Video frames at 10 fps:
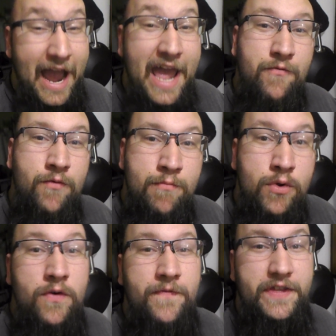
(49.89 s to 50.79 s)
I had
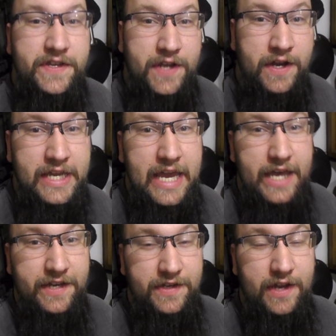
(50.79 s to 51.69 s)
removed the
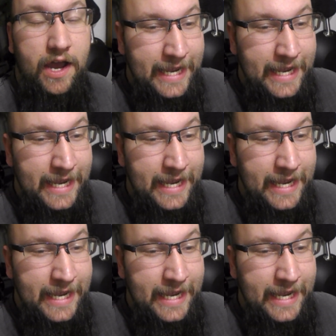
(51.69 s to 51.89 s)
Sunkissed,